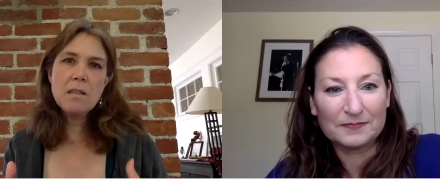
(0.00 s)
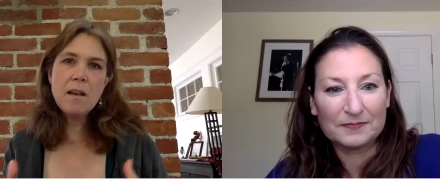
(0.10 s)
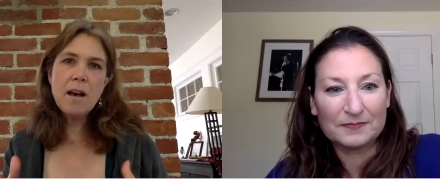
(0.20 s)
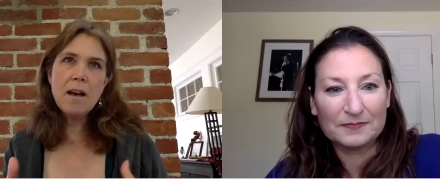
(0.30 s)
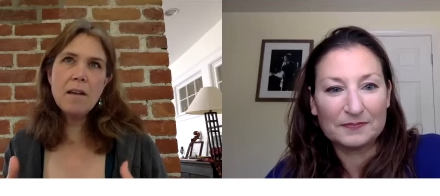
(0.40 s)

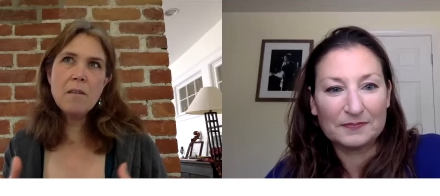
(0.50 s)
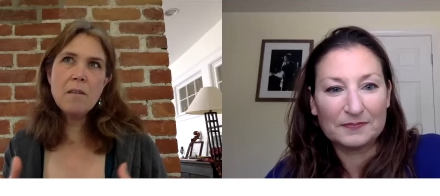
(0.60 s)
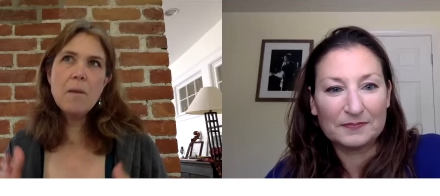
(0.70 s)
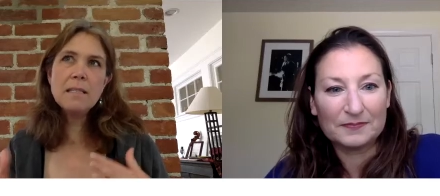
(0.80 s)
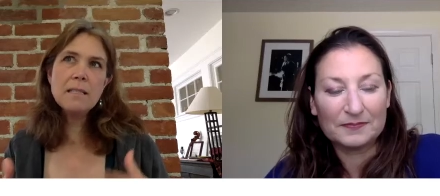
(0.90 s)
Speaker 1: uh, the
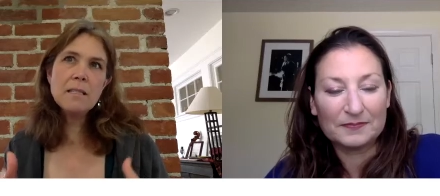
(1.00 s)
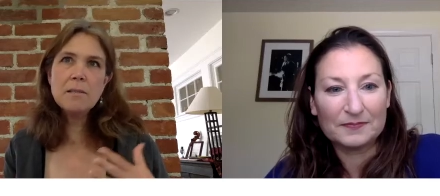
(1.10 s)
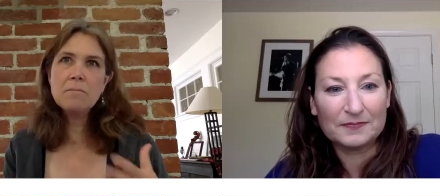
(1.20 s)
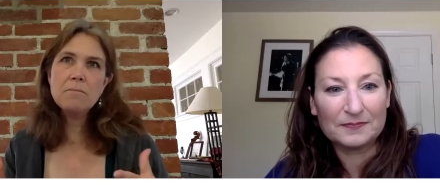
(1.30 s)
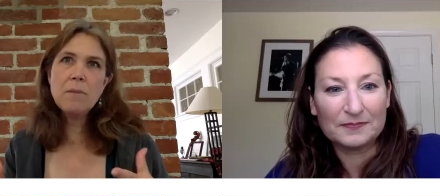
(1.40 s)

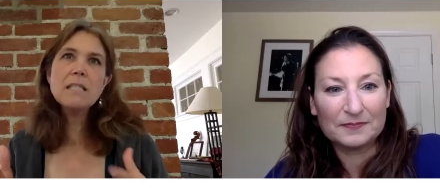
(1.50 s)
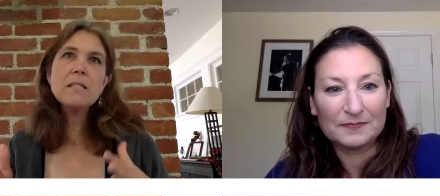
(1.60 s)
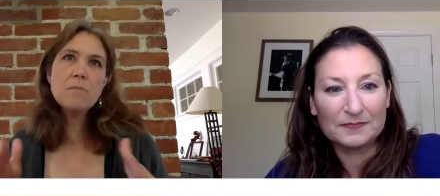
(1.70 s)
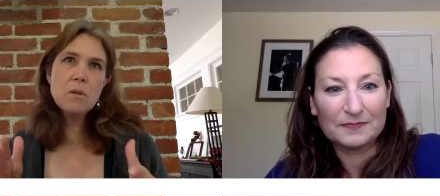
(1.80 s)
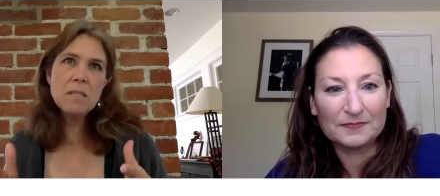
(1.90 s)
best best
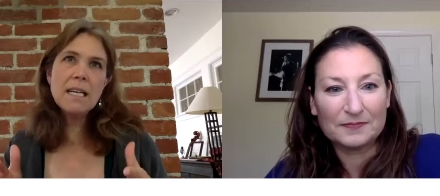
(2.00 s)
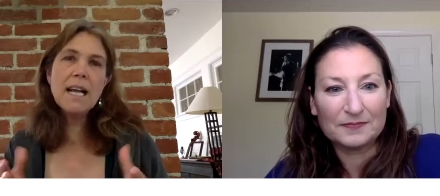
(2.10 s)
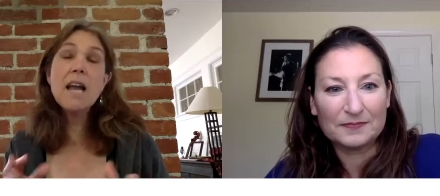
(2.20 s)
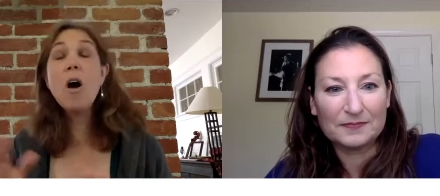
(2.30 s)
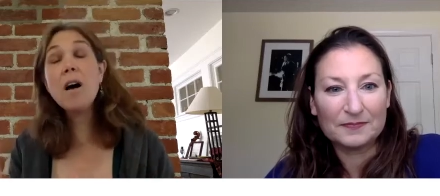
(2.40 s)
music
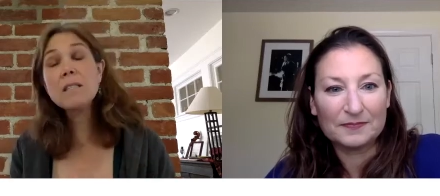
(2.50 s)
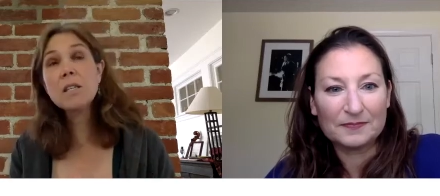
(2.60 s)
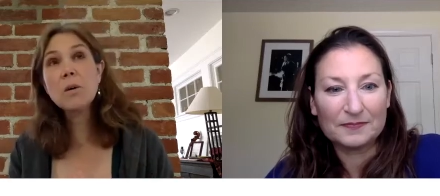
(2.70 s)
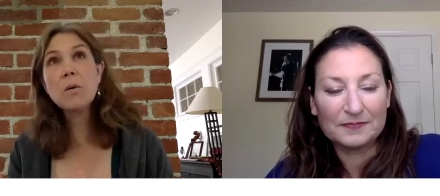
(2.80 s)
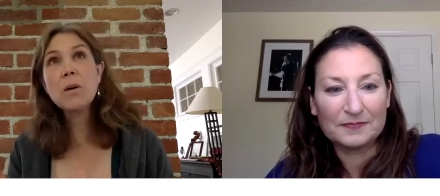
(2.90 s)
and
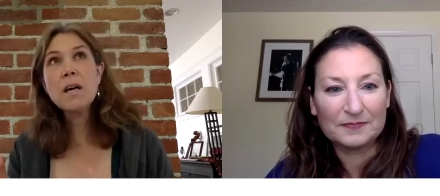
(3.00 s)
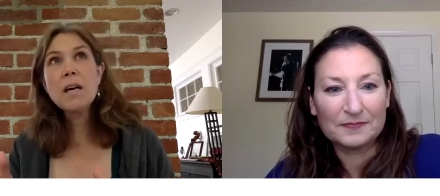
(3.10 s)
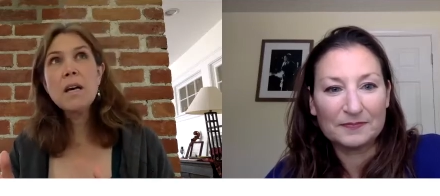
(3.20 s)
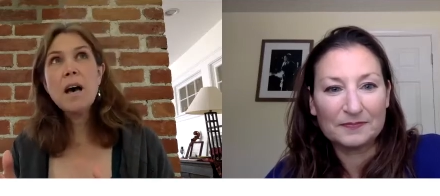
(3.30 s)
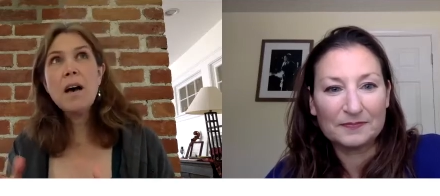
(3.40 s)
also
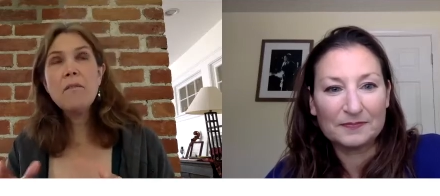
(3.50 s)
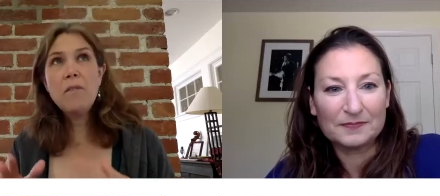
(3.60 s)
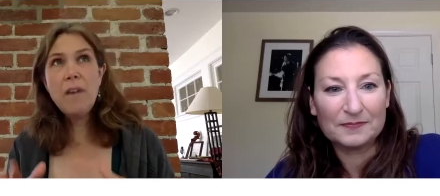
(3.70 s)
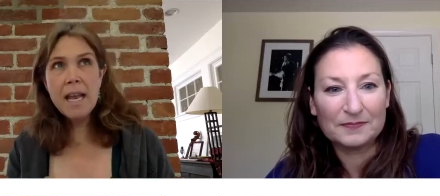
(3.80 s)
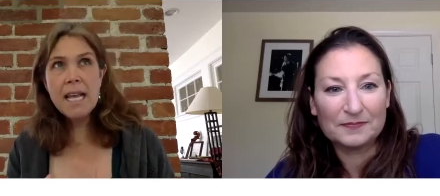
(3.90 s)
uh,
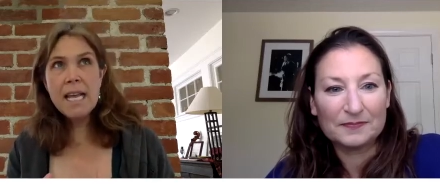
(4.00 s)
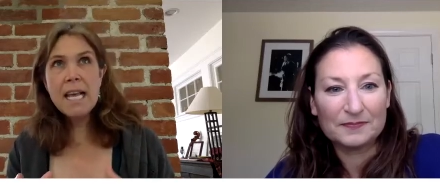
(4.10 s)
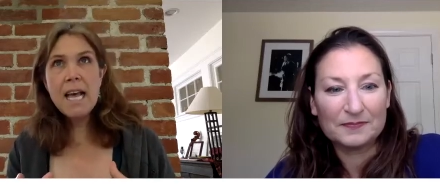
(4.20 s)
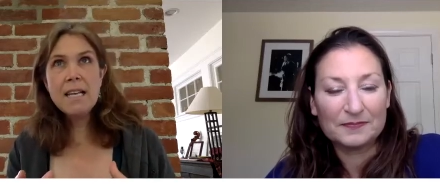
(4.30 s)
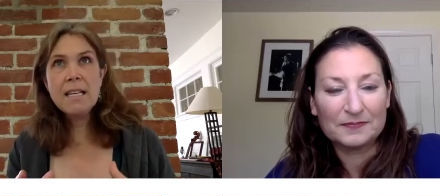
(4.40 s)
vetting
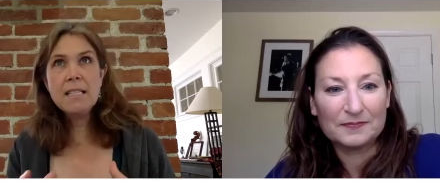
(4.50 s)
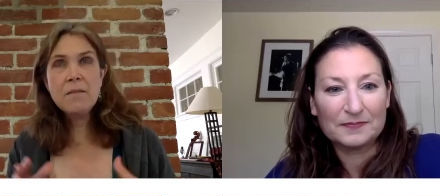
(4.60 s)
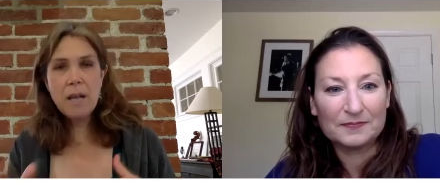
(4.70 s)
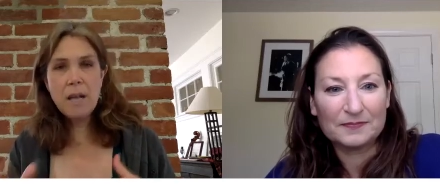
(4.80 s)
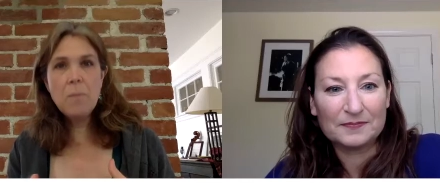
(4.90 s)
and
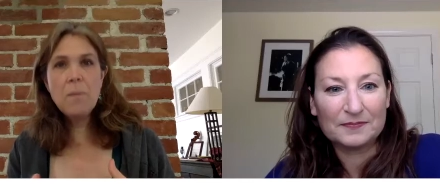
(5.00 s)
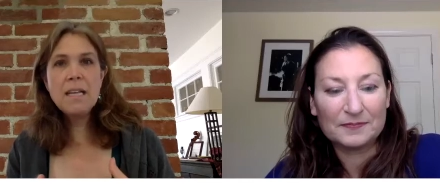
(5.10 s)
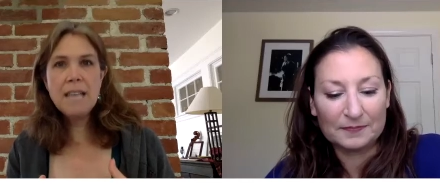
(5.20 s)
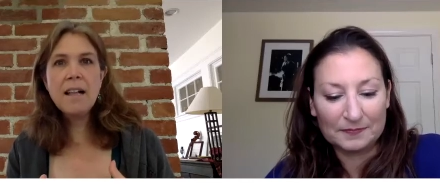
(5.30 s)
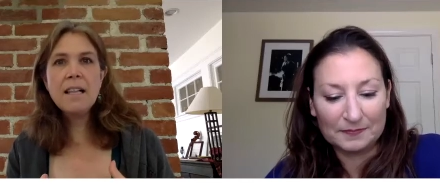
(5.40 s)
developing
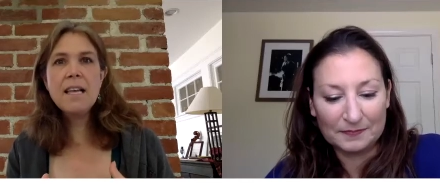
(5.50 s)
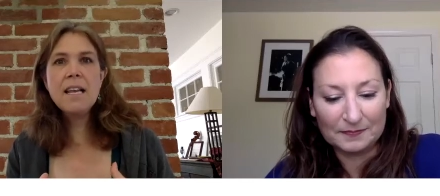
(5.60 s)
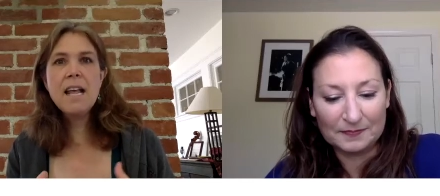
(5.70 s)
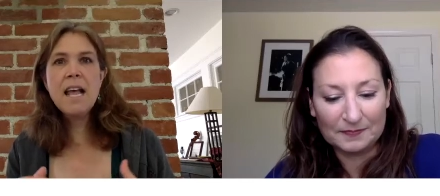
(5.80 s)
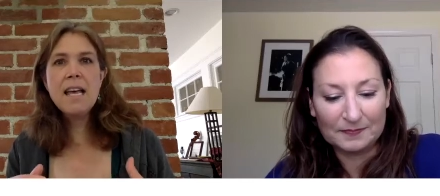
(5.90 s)

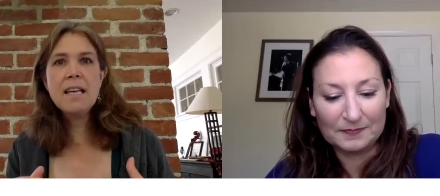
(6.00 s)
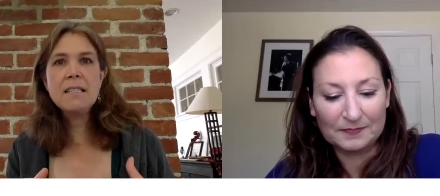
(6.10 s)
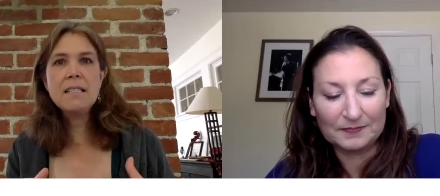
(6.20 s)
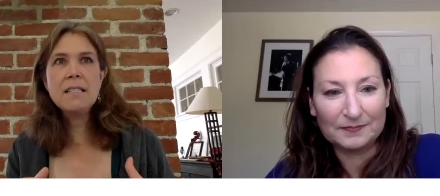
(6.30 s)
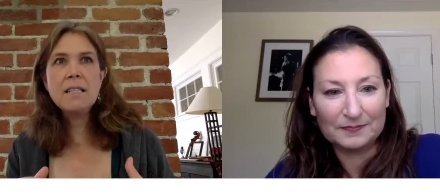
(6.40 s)
talent
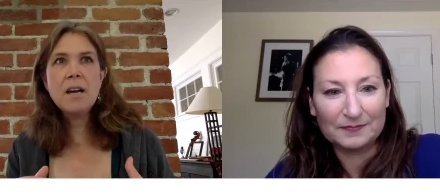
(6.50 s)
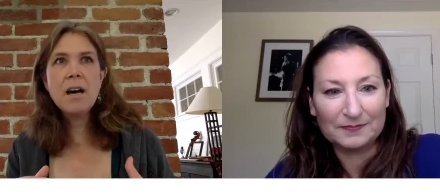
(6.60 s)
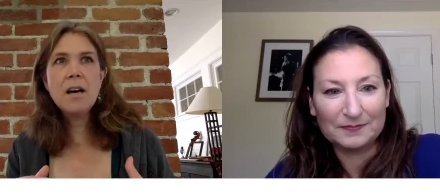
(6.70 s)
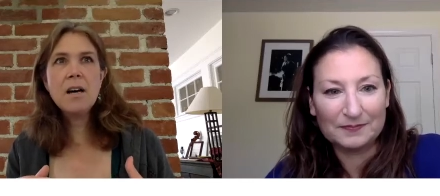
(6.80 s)
and uh,